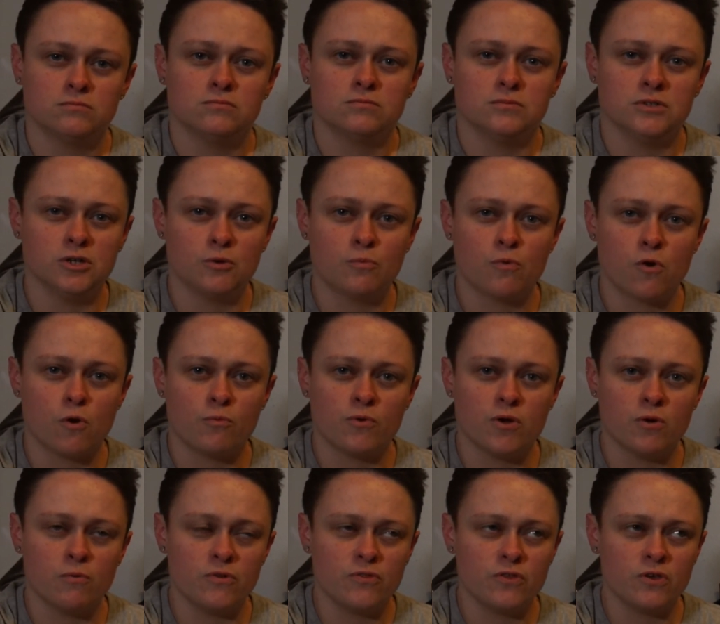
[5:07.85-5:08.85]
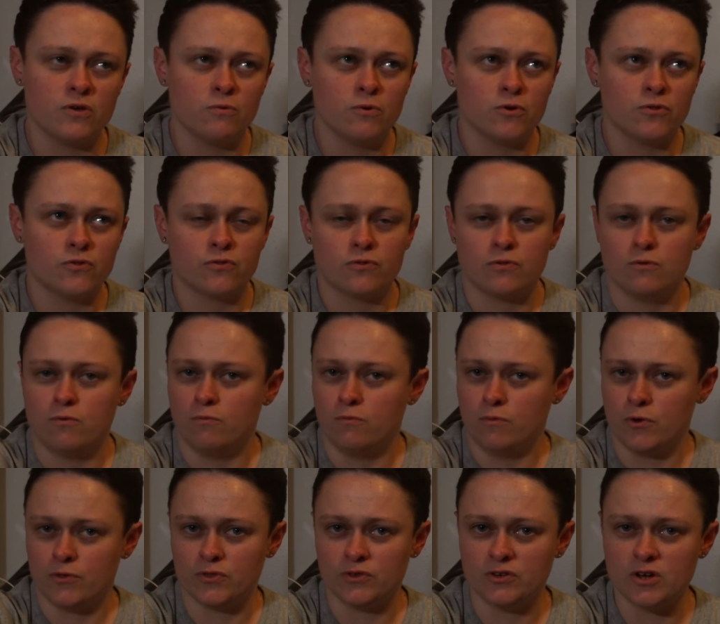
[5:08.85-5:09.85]
inappropriate with it,
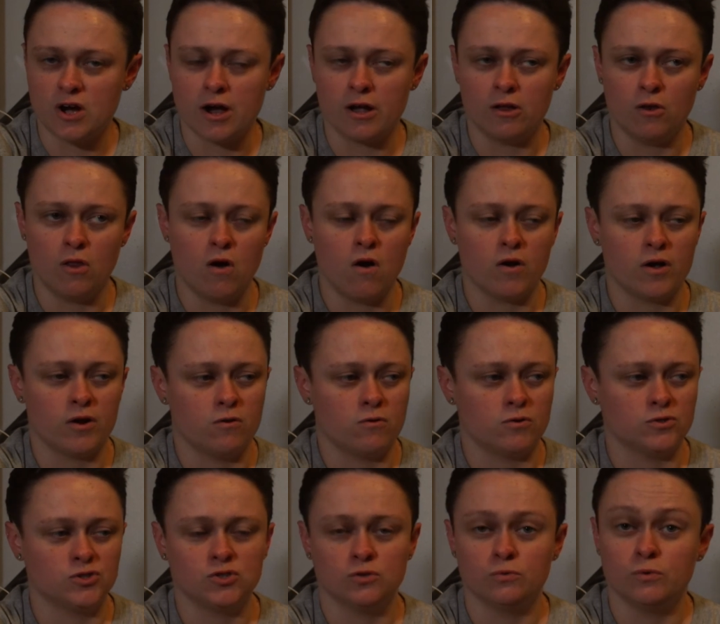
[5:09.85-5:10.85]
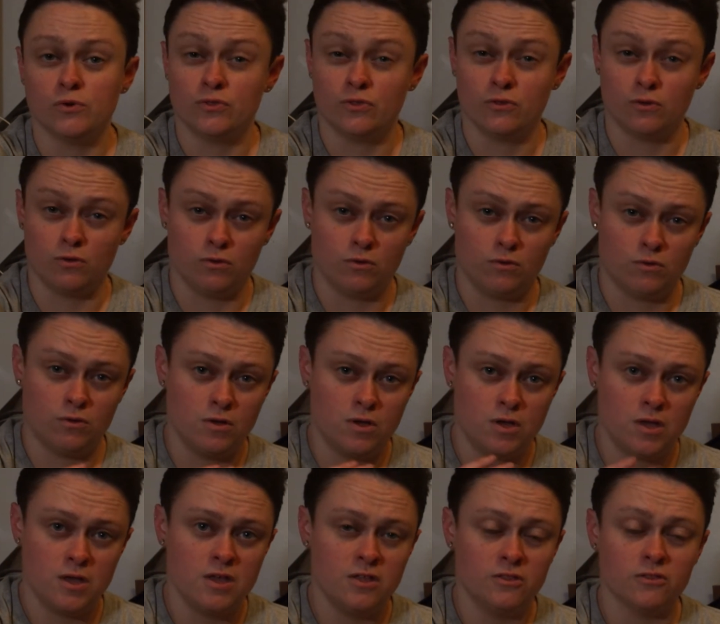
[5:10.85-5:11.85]
with the dialogue, and also with the
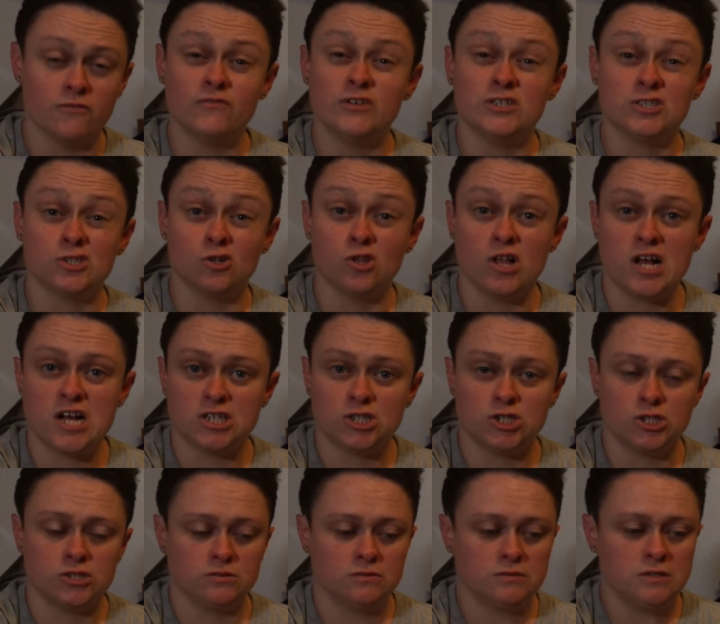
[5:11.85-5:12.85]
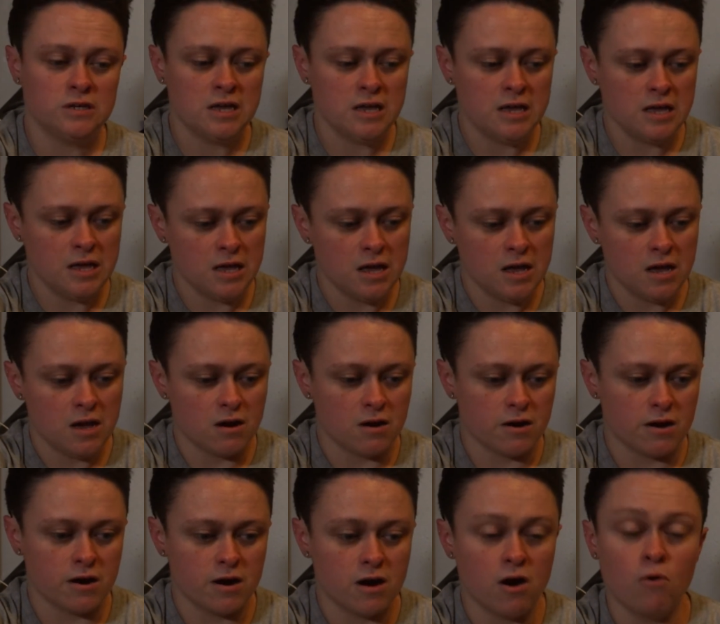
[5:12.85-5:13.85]
physical action.
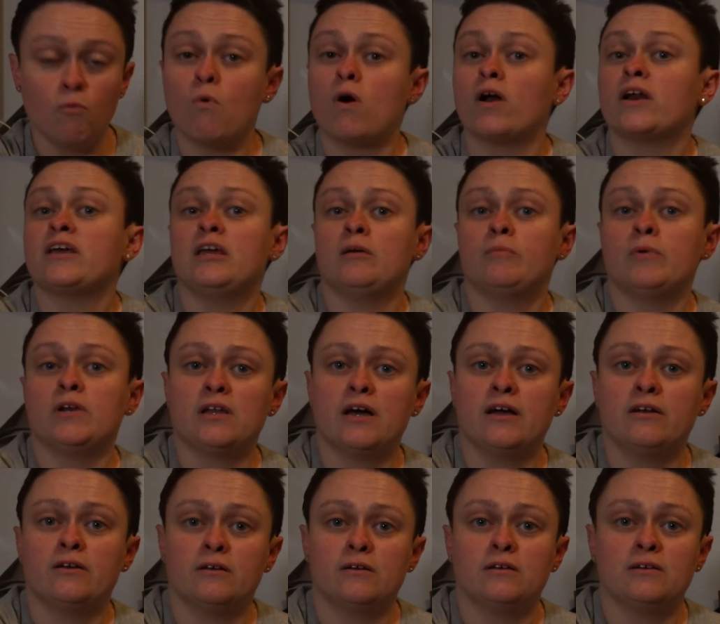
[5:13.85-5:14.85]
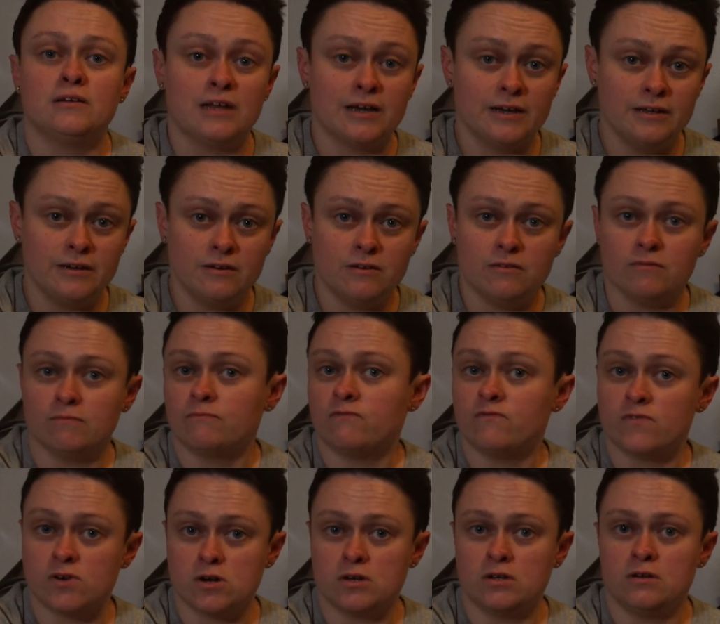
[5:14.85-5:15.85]
I want to keep it light and
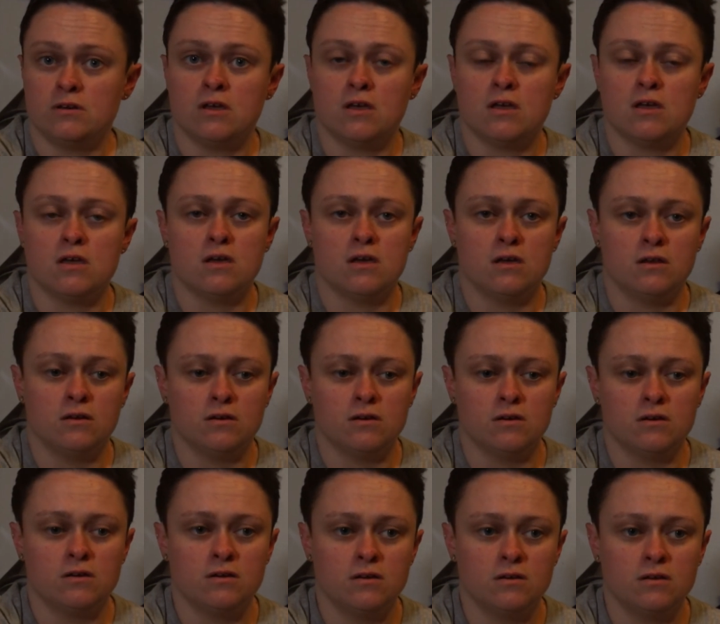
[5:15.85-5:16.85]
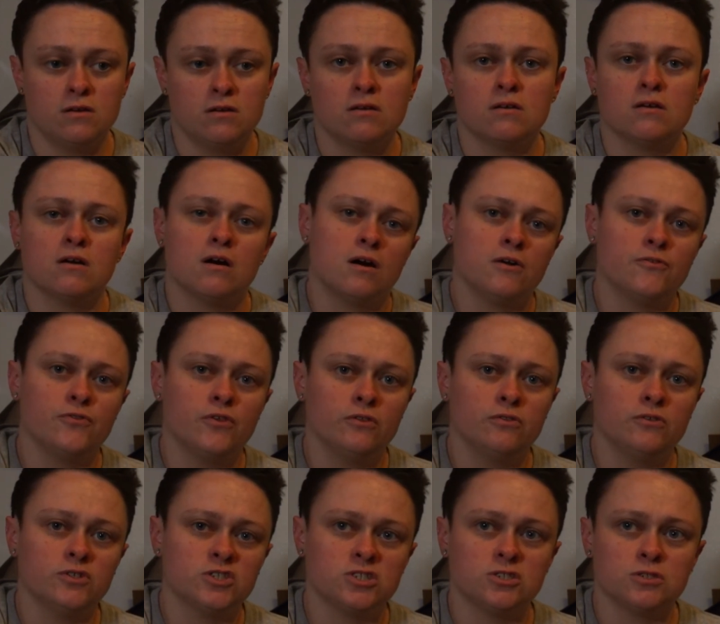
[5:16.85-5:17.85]
fun, and I think
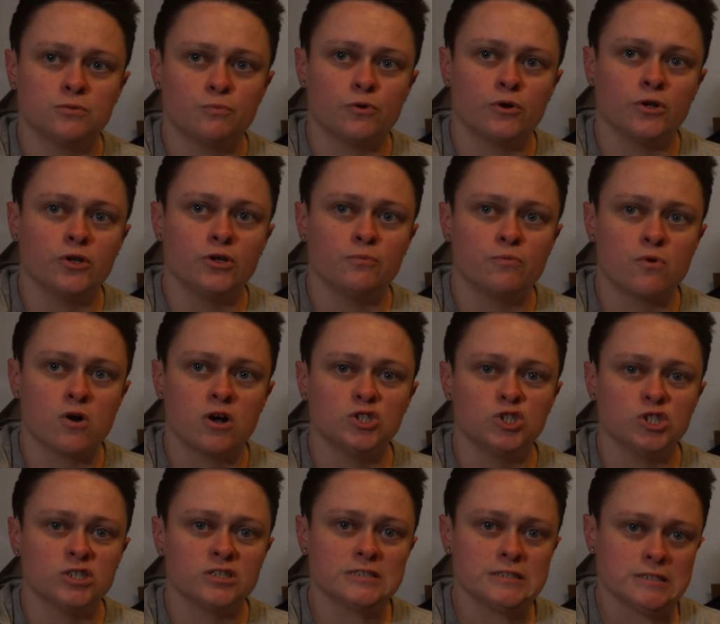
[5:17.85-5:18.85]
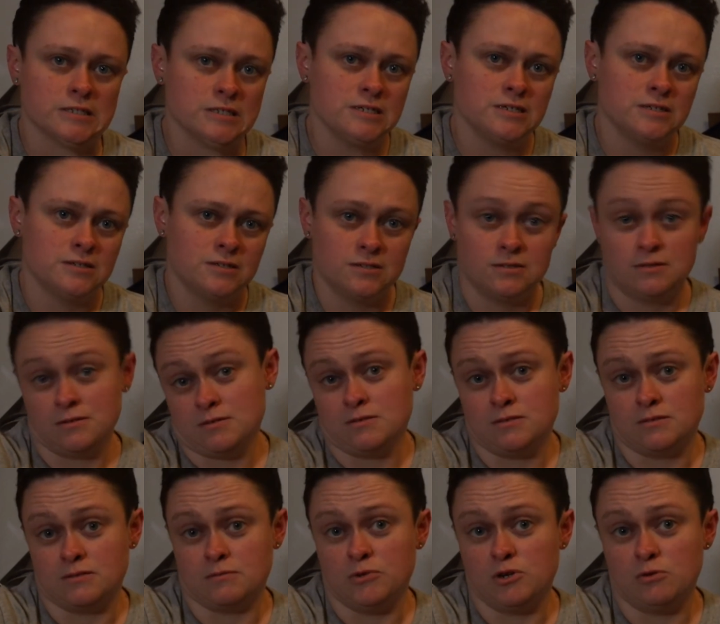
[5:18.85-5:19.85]
this is a pretty good project.
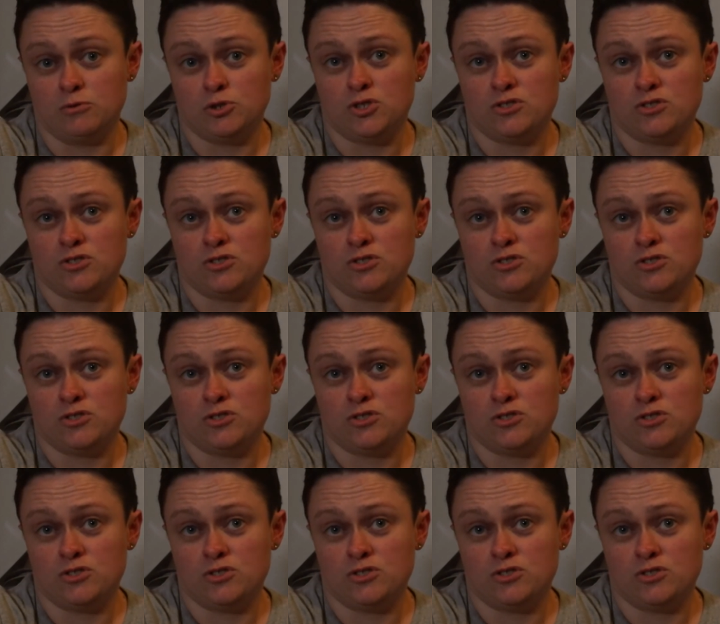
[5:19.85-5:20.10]
Let me know what you